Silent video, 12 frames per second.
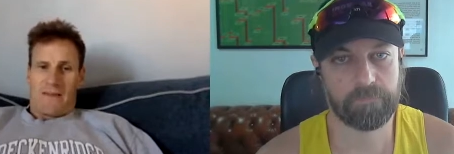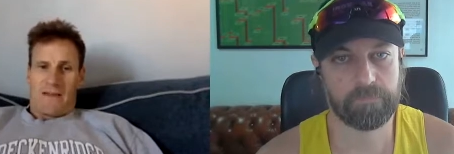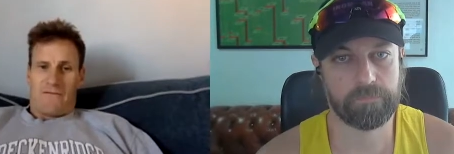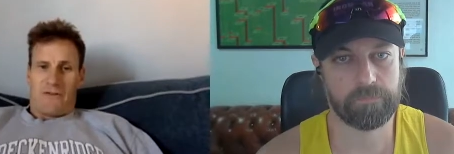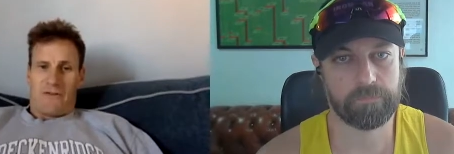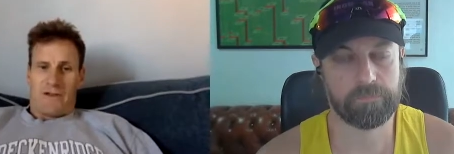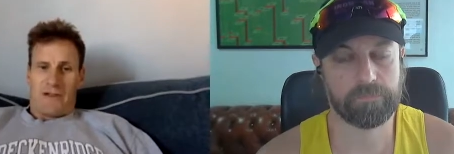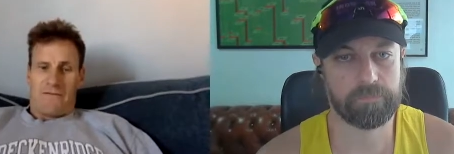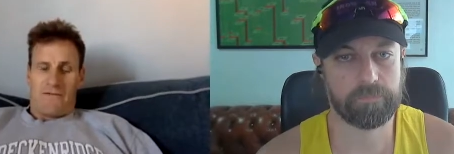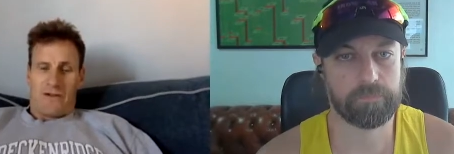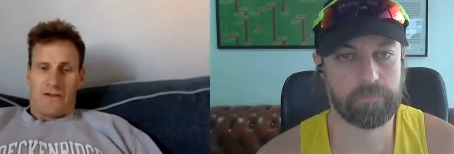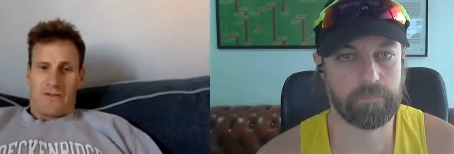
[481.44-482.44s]
Speaker 1: if you can, if you
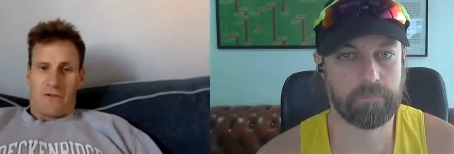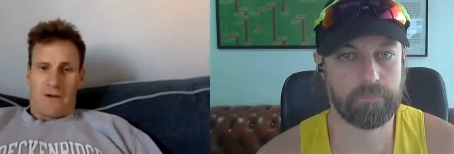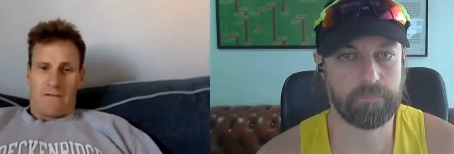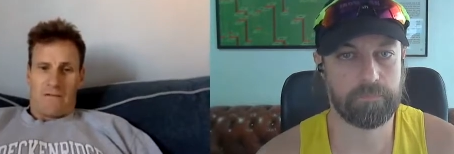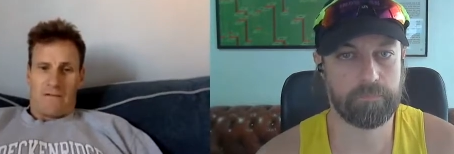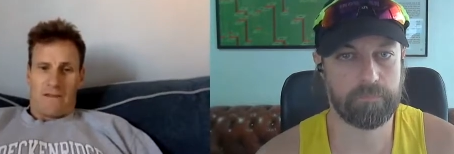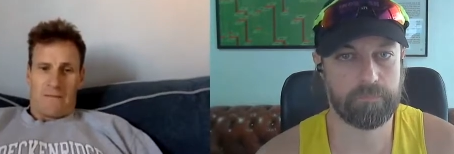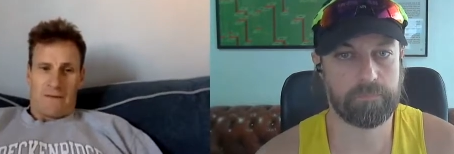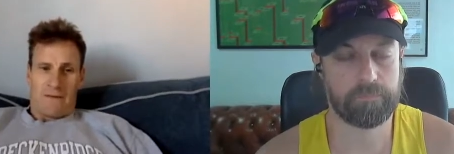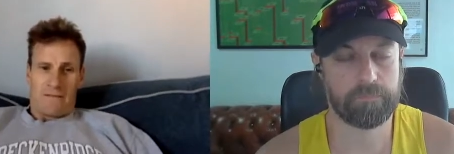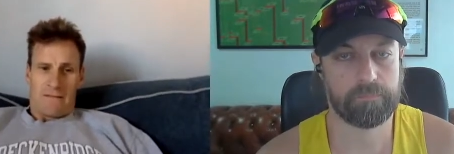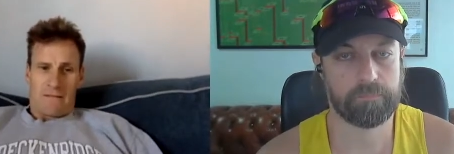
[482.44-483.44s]
can do well for them.
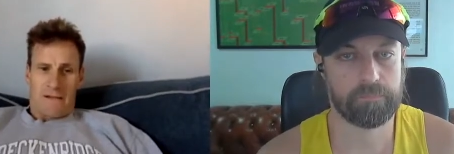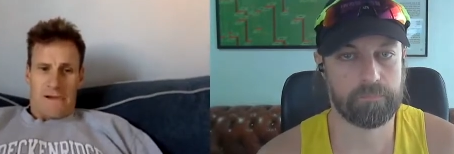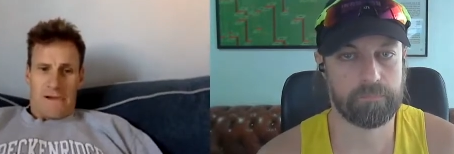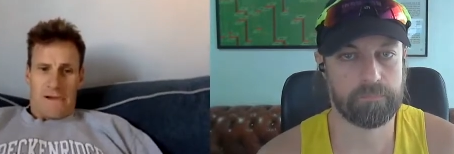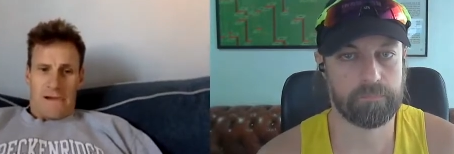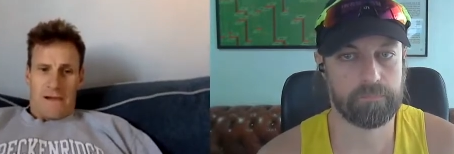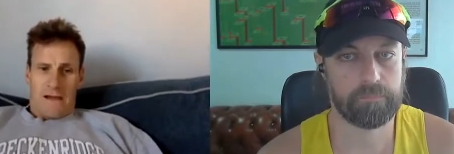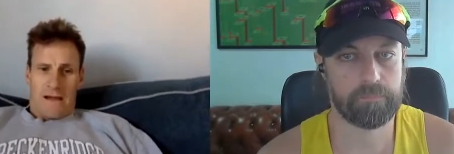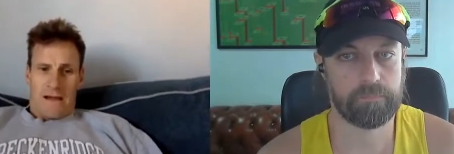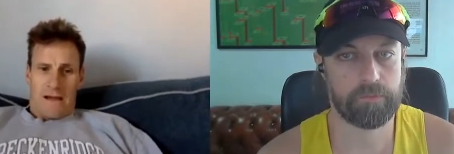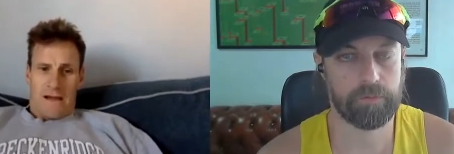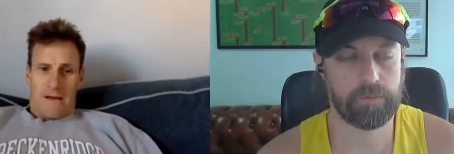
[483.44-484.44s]

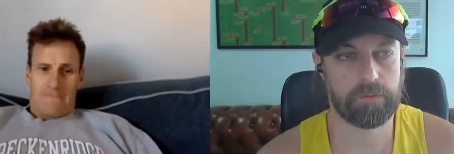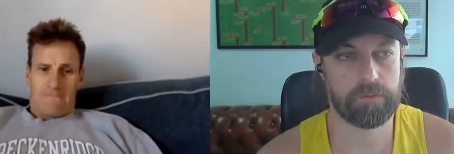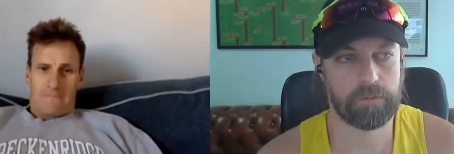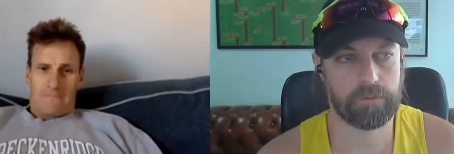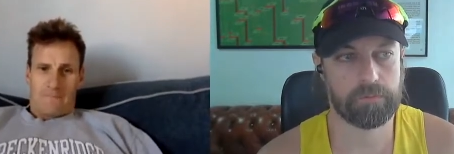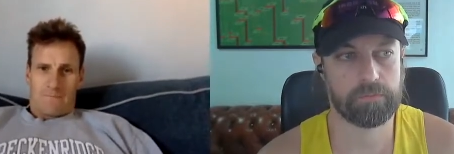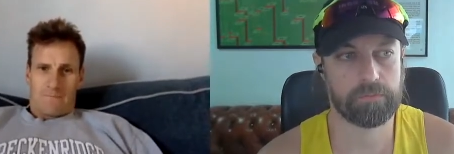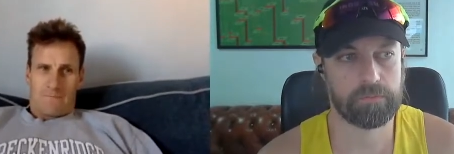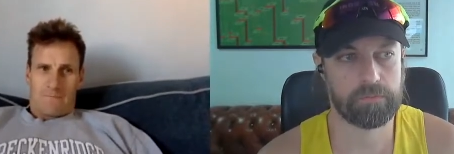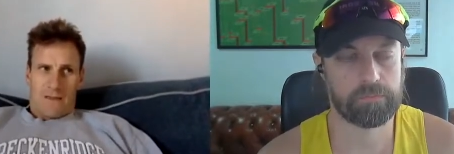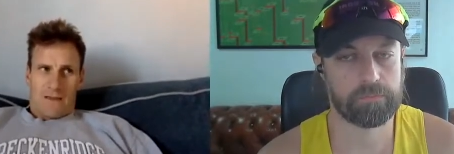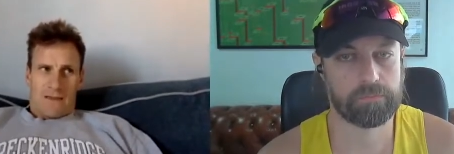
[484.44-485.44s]
Mm-hmm. Um,
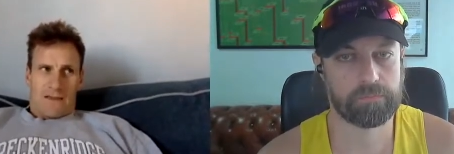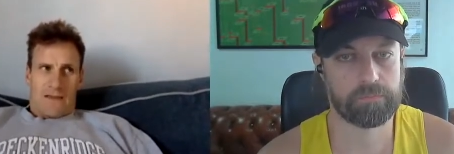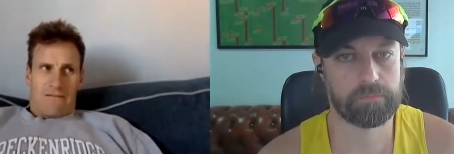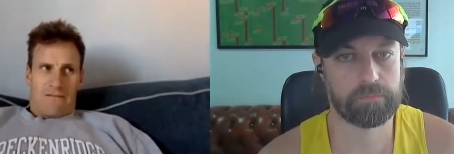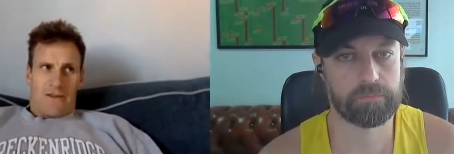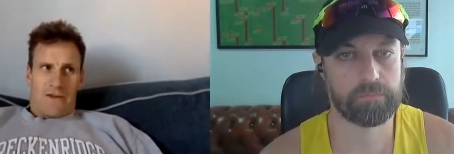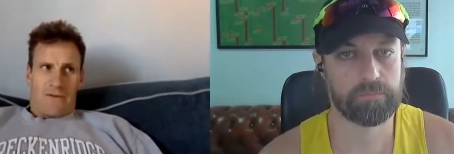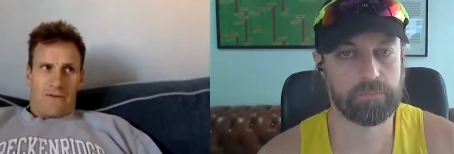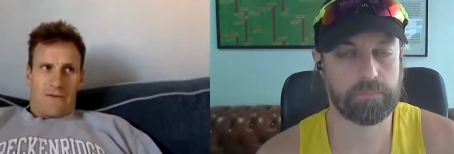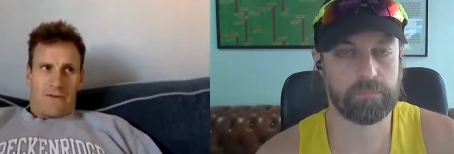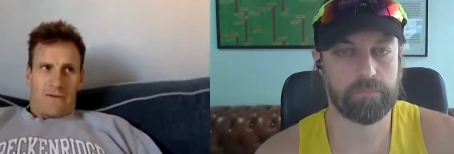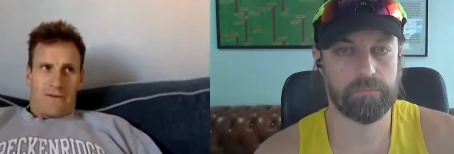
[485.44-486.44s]
if you
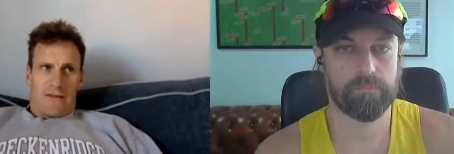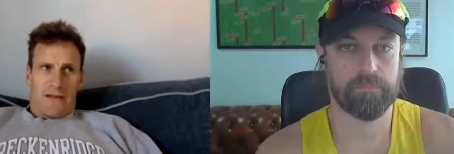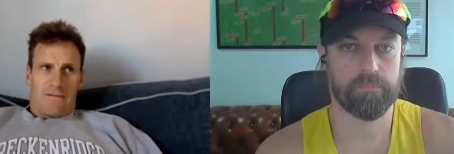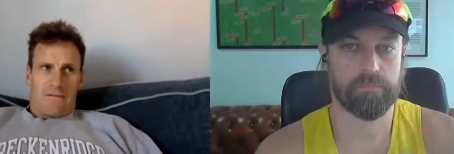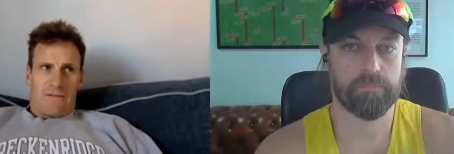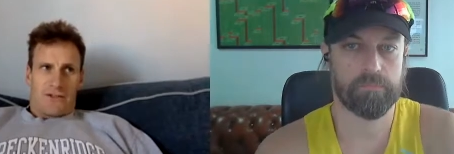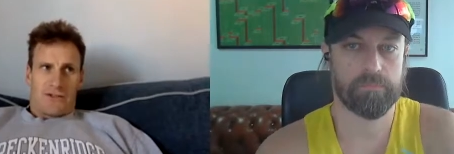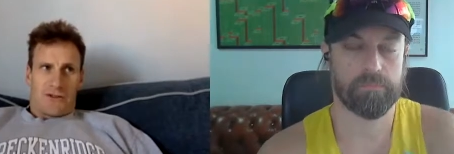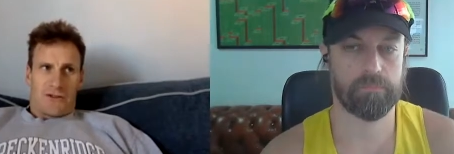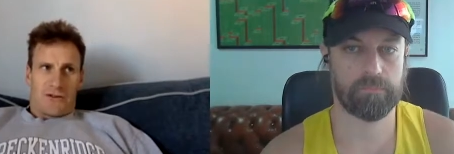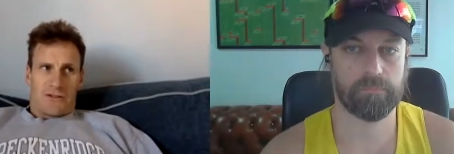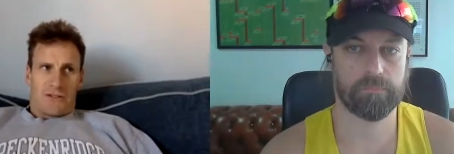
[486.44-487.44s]
if you
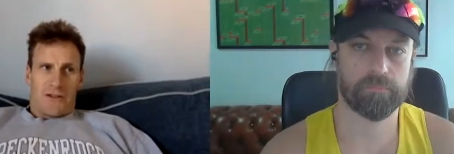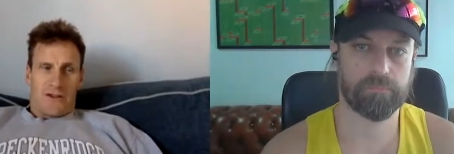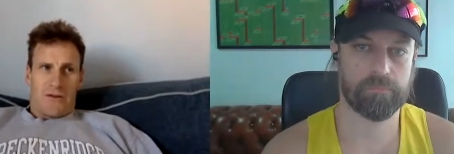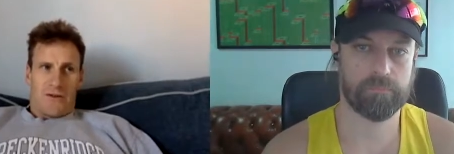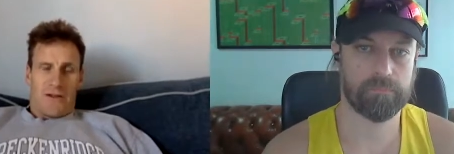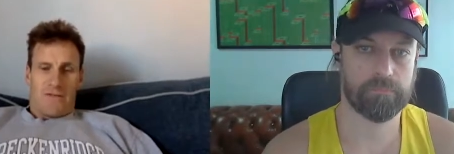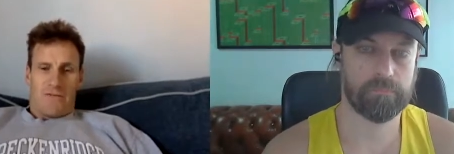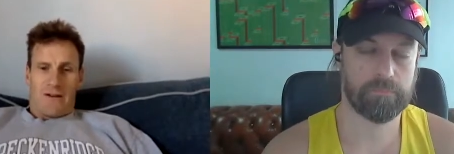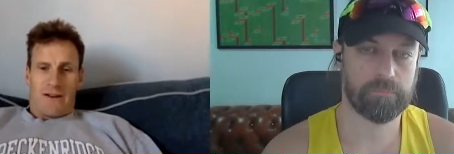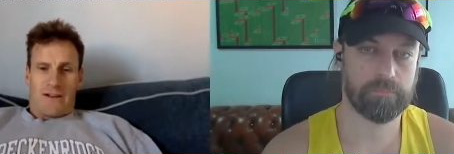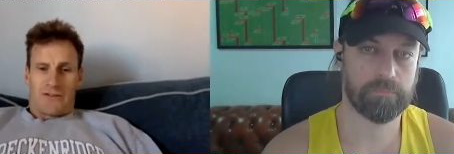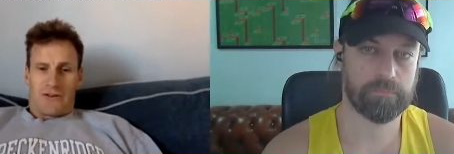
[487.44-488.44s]
struggle to if you really
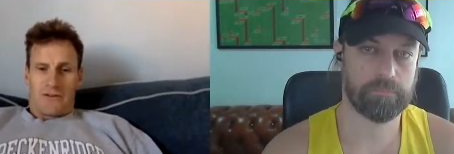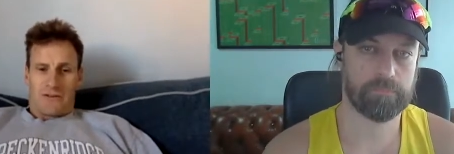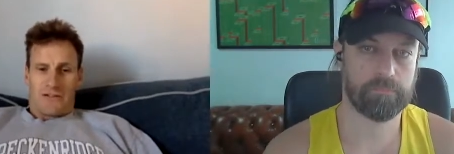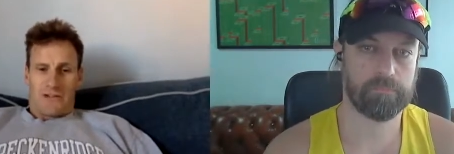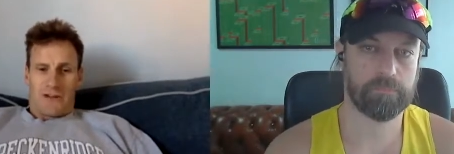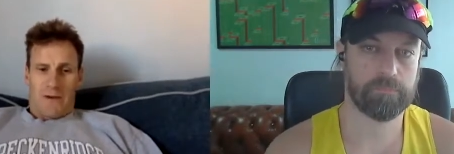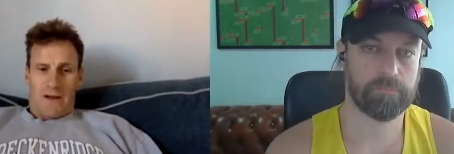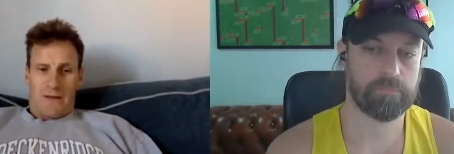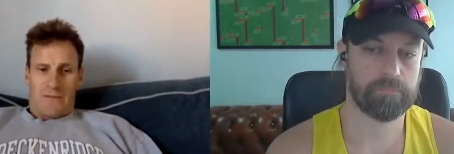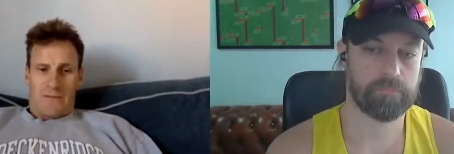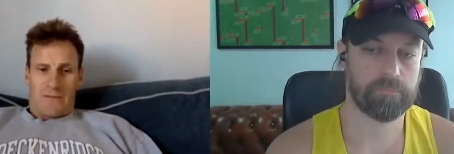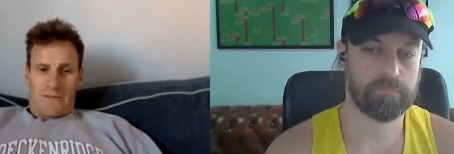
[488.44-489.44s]
struggle to
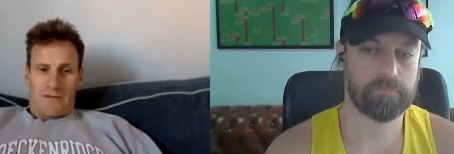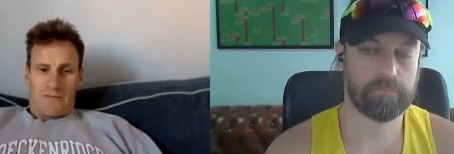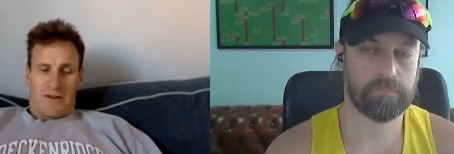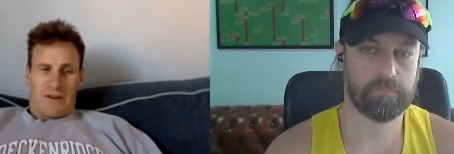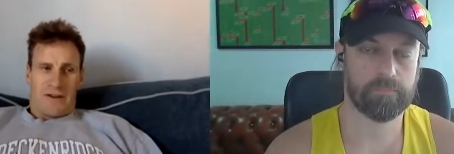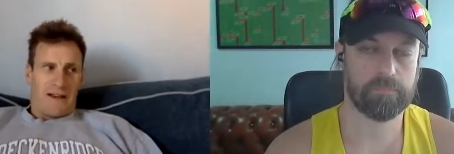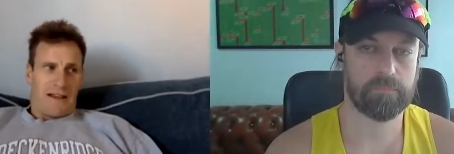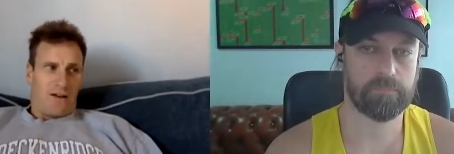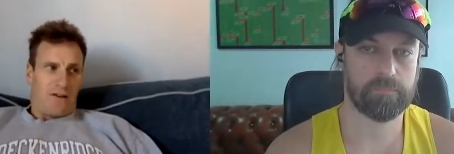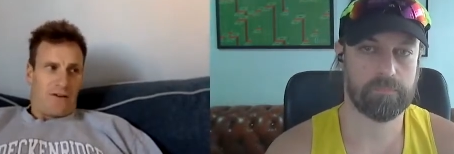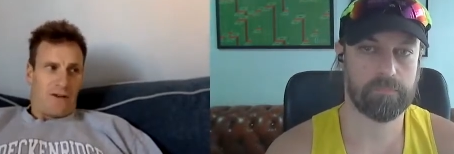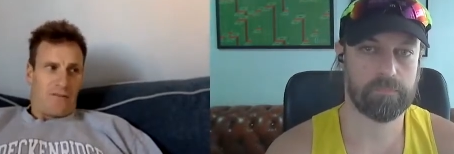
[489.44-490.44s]
um, to bring Lily
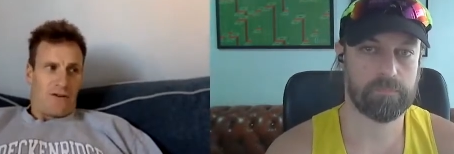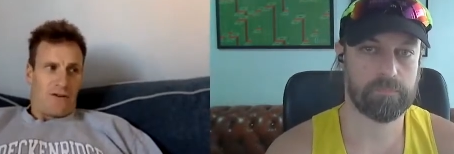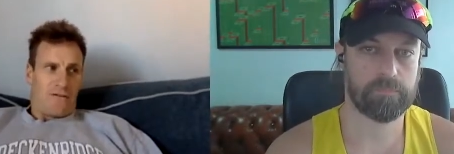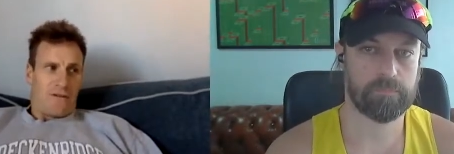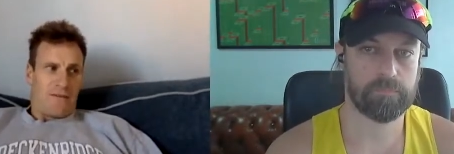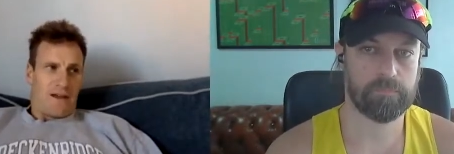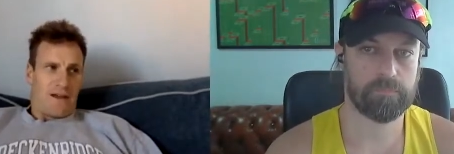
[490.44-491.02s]
on and improve them, that